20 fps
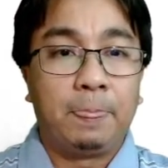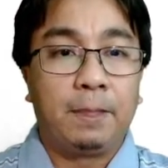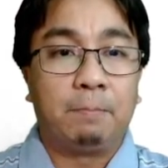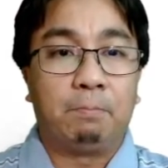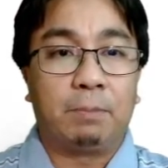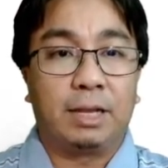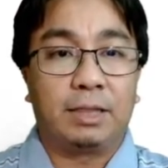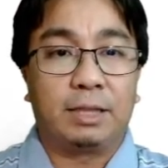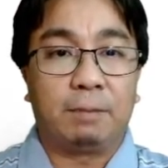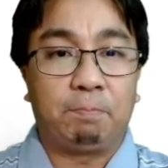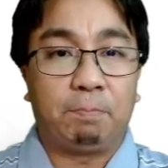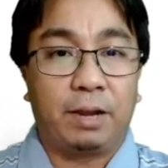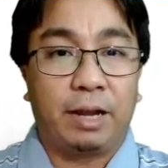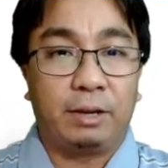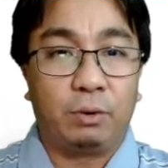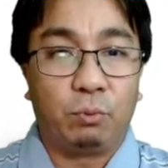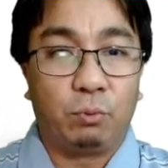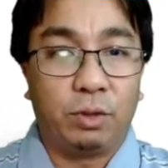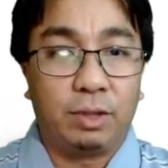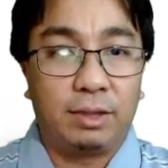
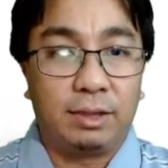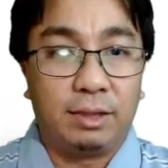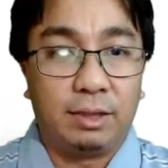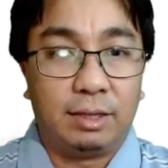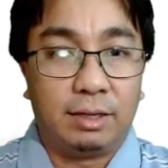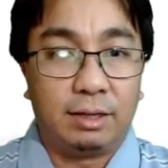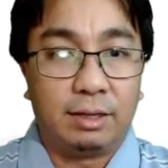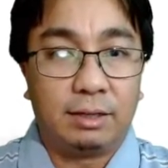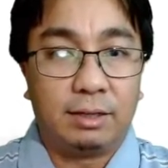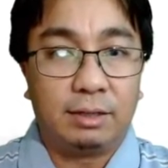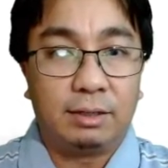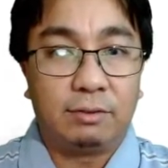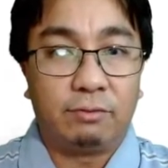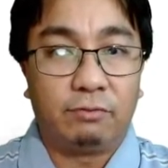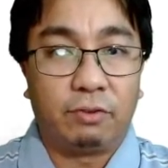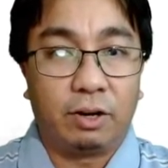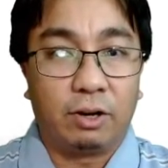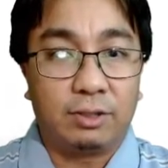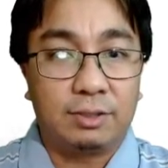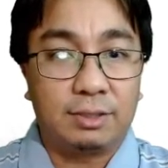multiplied with the
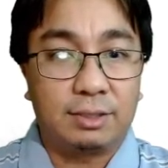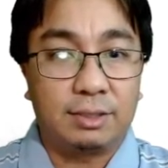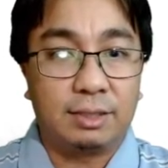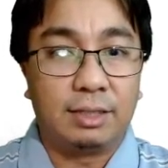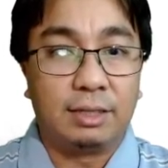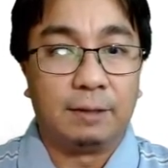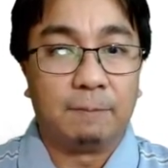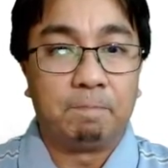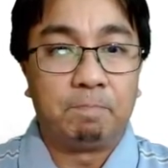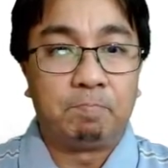velocity